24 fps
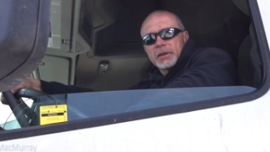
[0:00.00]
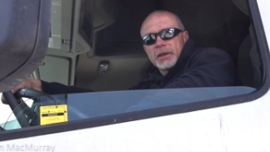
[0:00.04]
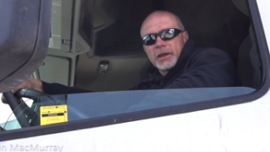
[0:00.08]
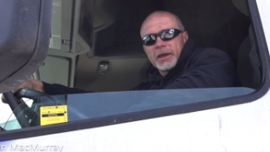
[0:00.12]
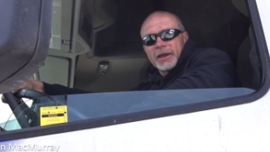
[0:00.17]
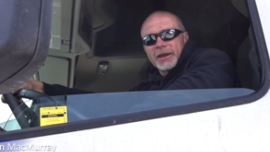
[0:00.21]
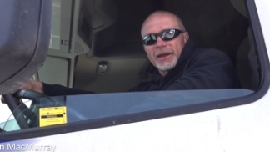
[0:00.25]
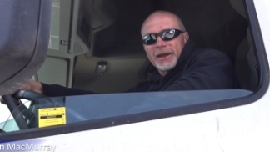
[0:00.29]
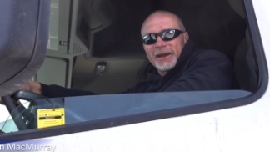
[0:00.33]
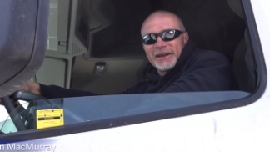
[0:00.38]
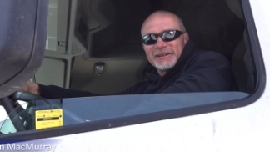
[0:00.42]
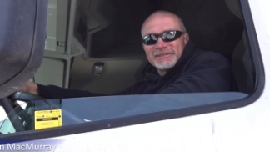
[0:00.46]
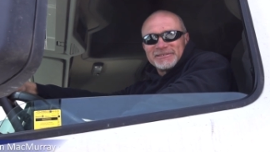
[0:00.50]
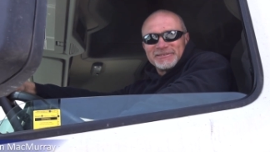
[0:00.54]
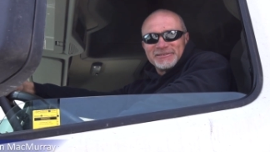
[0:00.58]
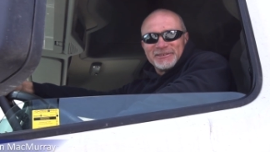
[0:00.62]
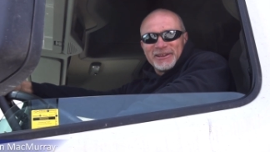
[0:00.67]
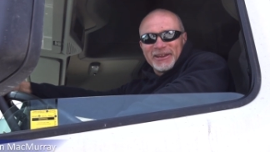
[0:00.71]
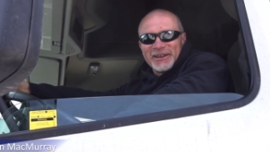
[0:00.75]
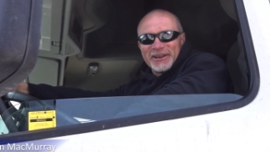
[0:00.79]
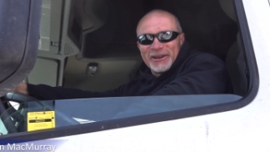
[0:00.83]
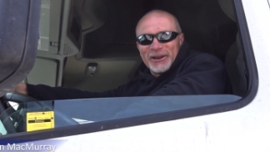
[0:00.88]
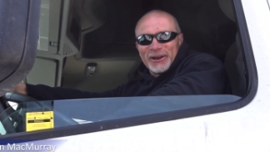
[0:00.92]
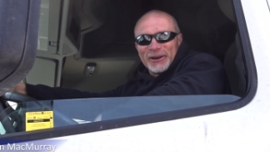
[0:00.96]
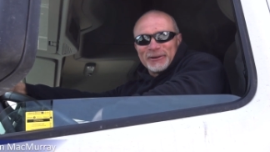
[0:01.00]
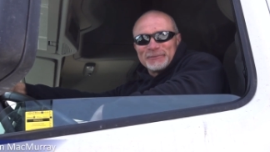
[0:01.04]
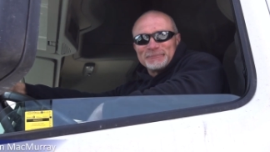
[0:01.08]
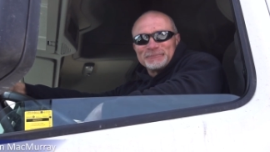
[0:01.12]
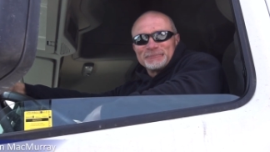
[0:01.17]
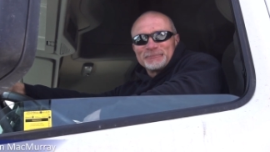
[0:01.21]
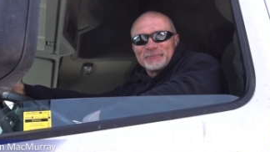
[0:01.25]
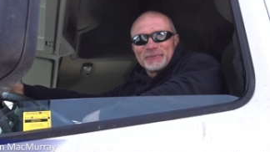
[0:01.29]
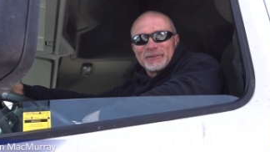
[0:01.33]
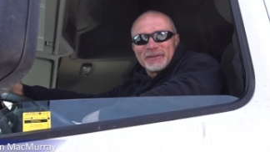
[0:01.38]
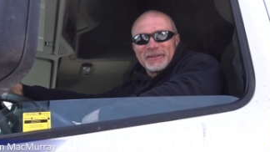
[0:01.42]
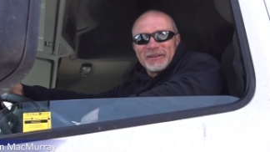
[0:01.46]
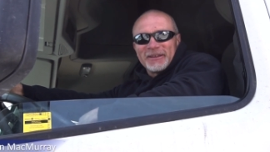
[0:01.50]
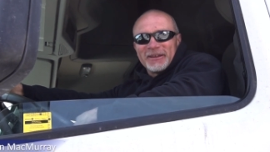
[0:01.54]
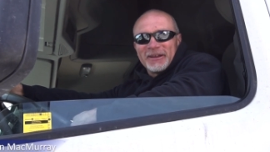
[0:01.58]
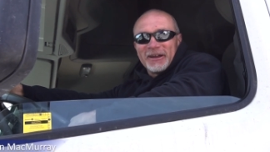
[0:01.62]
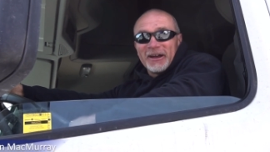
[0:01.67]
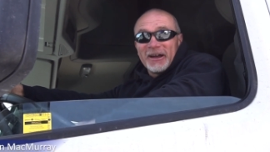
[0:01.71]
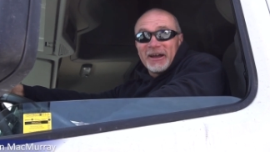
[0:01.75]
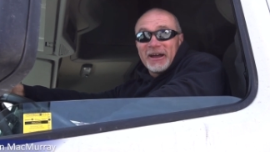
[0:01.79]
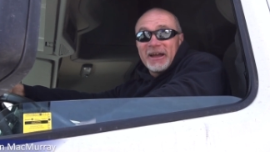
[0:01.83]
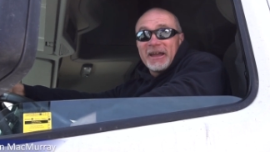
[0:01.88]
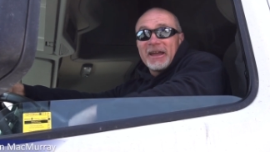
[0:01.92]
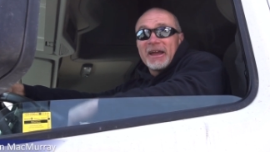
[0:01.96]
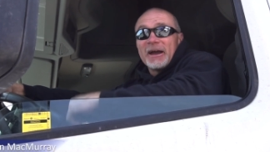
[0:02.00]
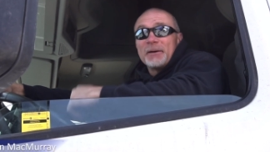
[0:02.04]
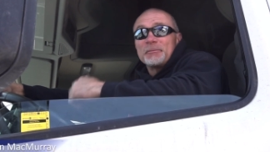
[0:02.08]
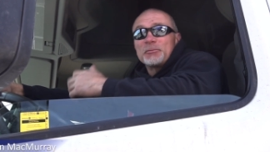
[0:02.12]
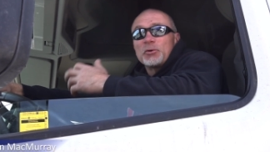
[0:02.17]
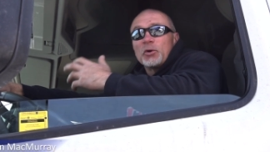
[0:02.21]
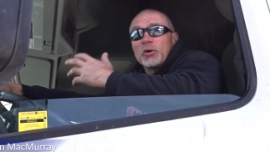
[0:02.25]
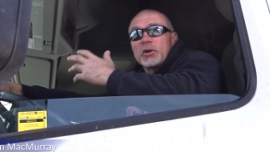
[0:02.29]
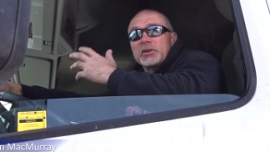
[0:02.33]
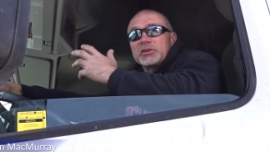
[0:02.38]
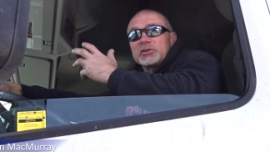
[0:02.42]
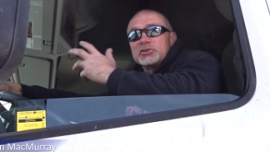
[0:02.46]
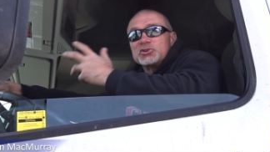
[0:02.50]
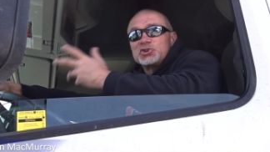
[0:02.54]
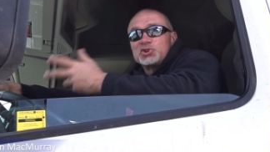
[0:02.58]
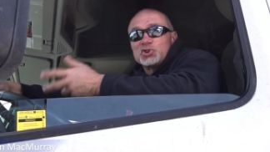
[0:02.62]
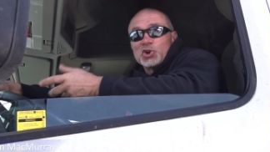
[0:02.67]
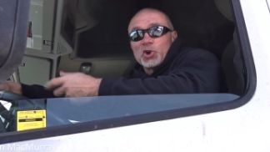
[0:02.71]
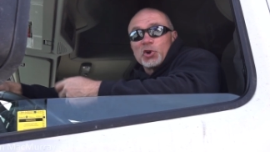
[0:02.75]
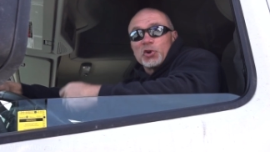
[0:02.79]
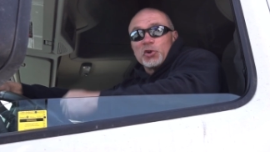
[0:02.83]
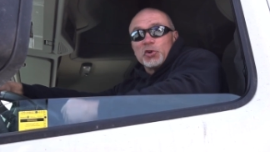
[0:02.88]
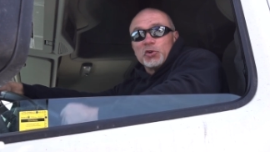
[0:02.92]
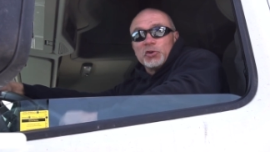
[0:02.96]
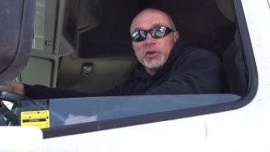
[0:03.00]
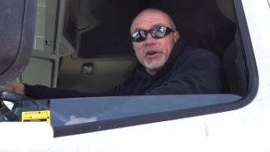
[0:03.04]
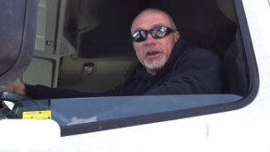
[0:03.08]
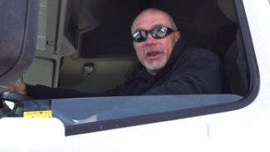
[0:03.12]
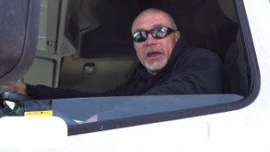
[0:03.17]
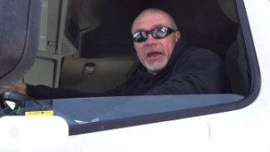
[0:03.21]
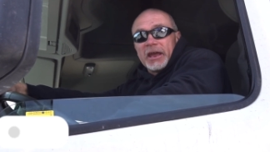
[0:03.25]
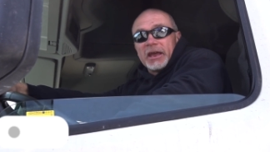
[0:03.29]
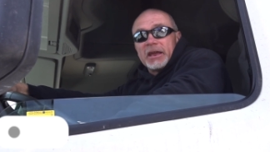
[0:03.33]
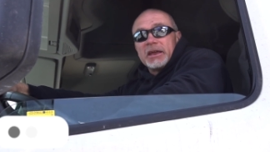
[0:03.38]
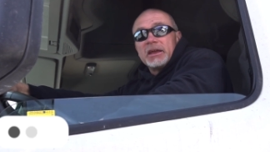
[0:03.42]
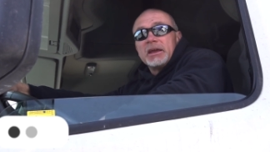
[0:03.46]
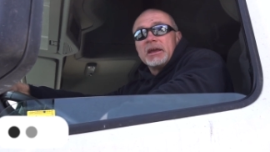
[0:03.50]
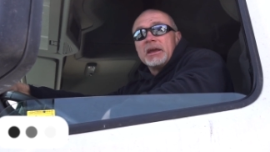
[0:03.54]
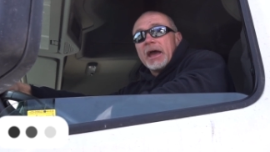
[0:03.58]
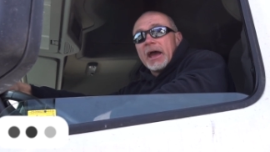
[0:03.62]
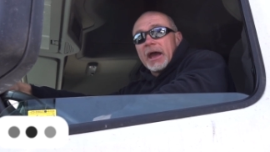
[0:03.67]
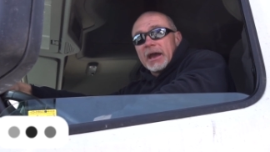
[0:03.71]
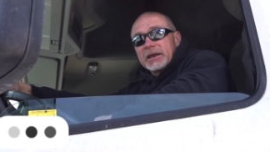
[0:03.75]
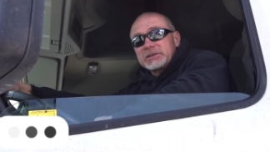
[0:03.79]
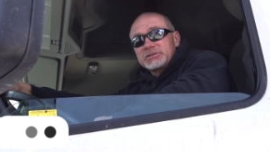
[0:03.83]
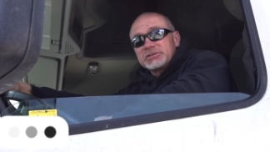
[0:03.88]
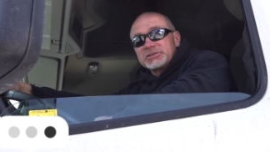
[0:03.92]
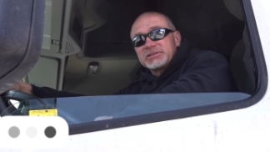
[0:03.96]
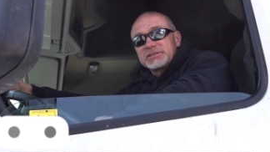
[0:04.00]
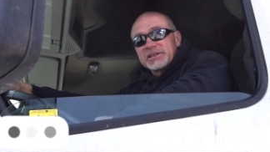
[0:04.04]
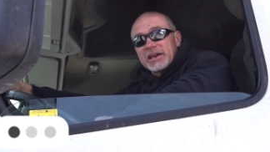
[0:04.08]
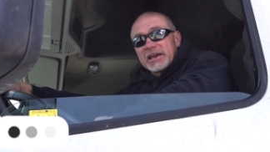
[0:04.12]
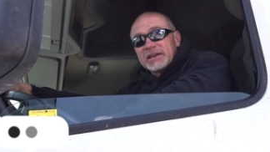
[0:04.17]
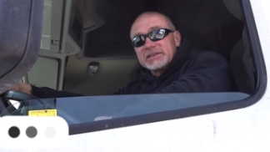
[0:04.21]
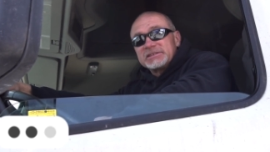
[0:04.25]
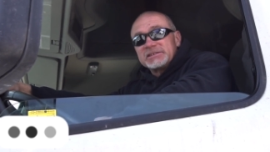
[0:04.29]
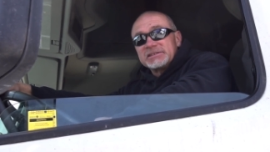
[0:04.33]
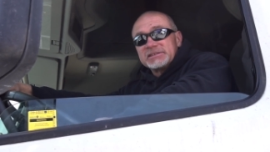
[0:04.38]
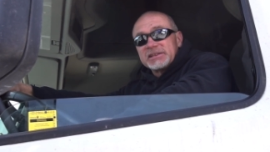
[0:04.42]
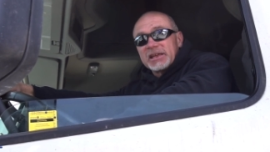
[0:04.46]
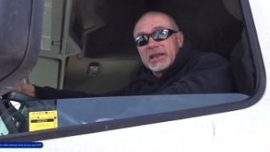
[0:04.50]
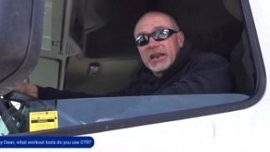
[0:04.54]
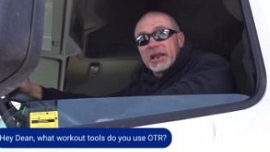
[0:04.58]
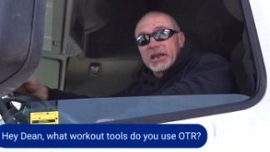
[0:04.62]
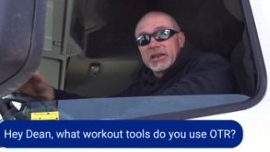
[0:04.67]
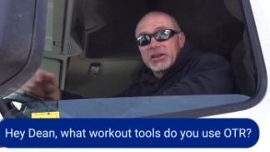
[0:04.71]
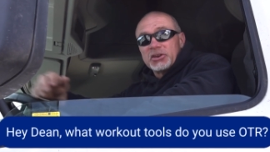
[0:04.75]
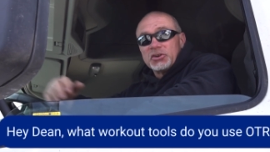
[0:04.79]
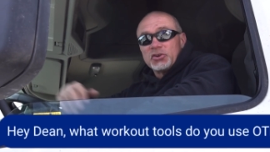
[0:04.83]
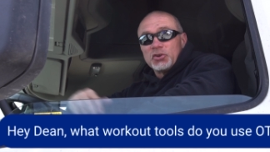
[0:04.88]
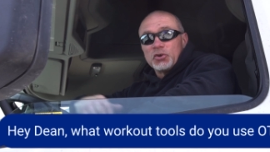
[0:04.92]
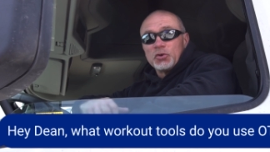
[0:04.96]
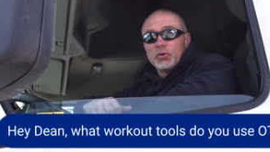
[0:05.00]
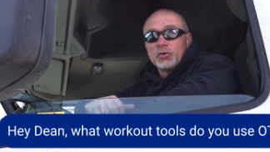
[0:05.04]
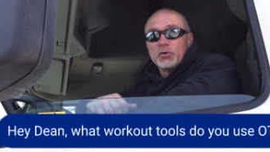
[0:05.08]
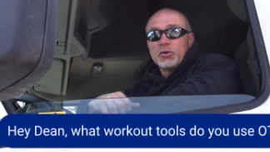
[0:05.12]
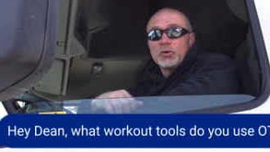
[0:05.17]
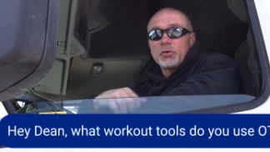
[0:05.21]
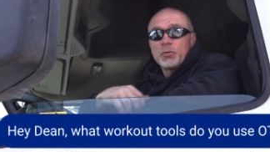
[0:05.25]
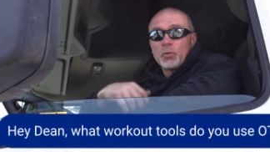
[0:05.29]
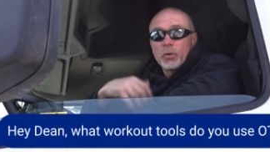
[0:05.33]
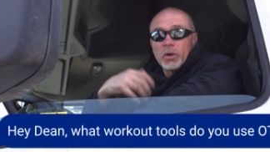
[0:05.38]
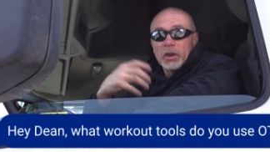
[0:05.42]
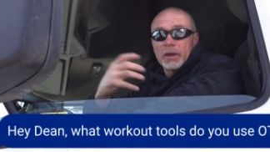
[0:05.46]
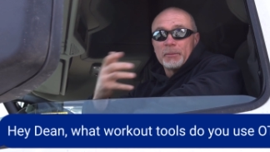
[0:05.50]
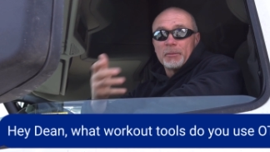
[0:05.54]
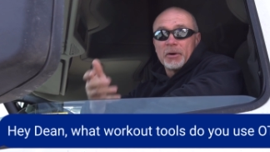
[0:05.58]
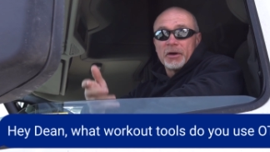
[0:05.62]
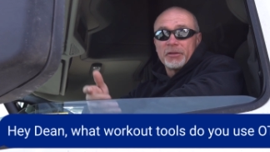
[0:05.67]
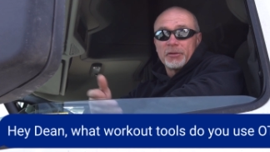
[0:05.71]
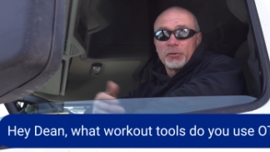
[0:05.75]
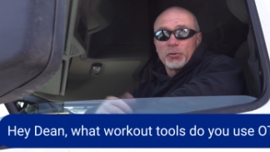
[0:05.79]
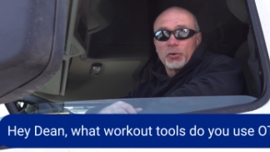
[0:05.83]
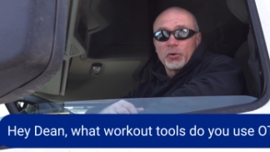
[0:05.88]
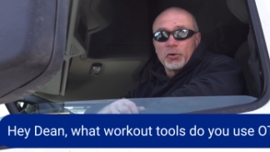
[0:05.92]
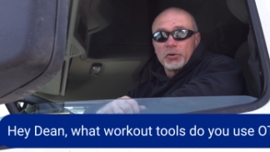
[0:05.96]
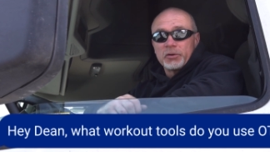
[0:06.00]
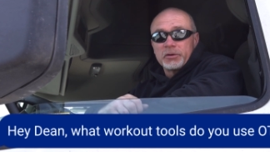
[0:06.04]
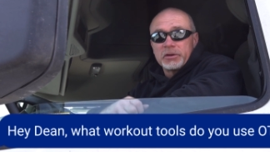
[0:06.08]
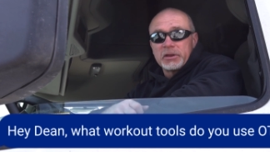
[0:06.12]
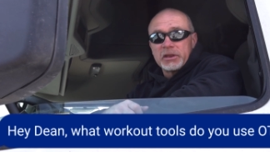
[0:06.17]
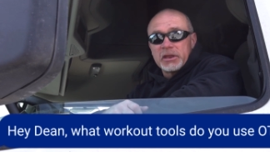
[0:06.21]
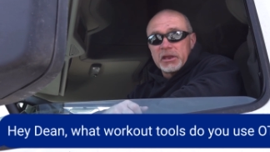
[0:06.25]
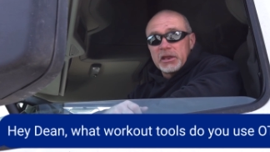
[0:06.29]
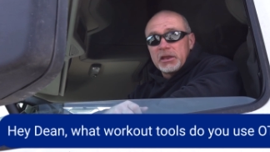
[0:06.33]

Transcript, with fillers: Hey guys, Dean here. I am going to show you today exercises that I can do while I'm on the road,